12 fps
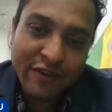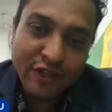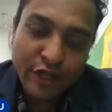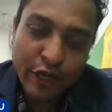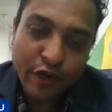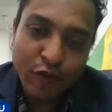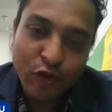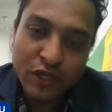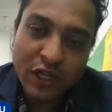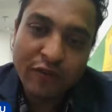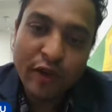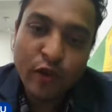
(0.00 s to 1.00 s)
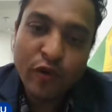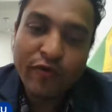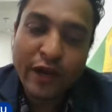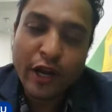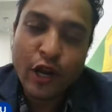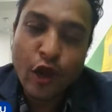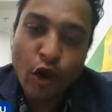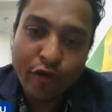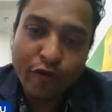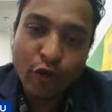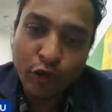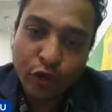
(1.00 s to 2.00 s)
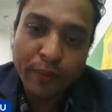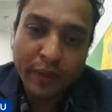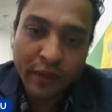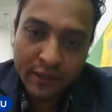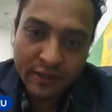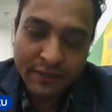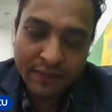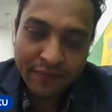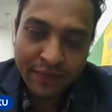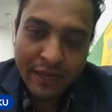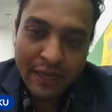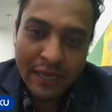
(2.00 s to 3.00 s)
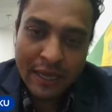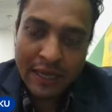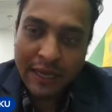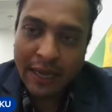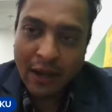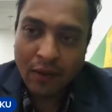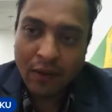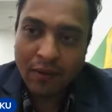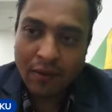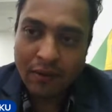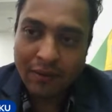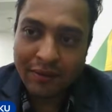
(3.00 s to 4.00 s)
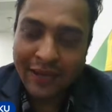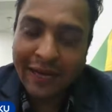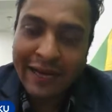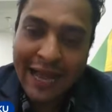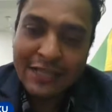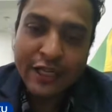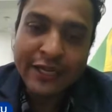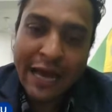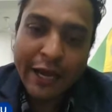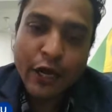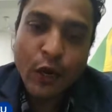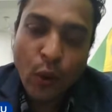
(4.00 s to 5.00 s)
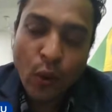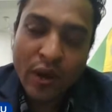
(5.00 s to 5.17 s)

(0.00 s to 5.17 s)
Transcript: we have a state of gujarat where you will find a lot of entrepreneurs now it has a direct